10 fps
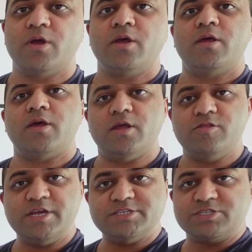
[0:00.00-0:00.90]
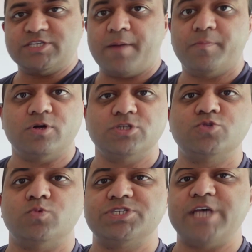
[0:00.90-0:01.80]
in these examples, we'll
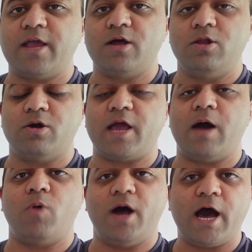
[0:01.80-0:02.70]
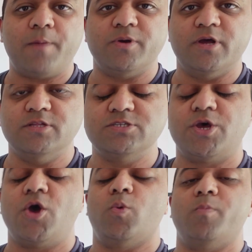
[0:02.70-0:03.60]
take a look at what happens
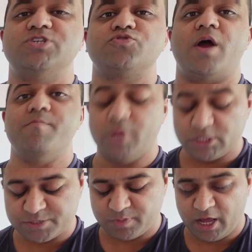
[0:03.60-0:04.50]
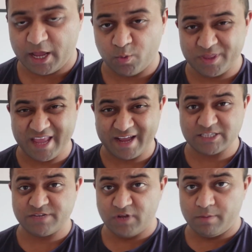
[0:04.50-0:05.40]
when we try multiplying with negative
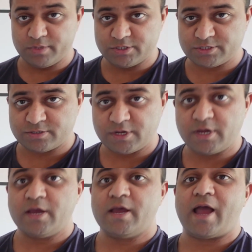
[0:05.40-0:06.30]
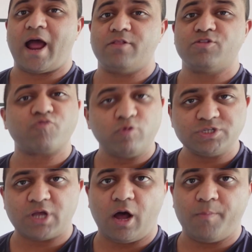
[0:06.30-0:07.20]
numbers. And the rules
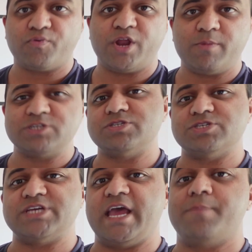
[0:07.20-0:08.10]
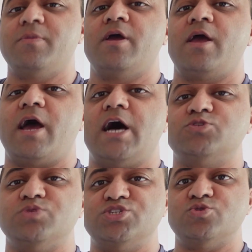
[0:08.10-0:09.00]
are pretty much the same as we
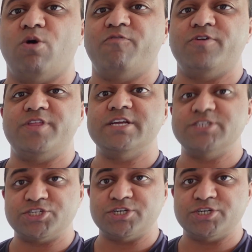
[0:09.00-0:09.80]
saw for the addition.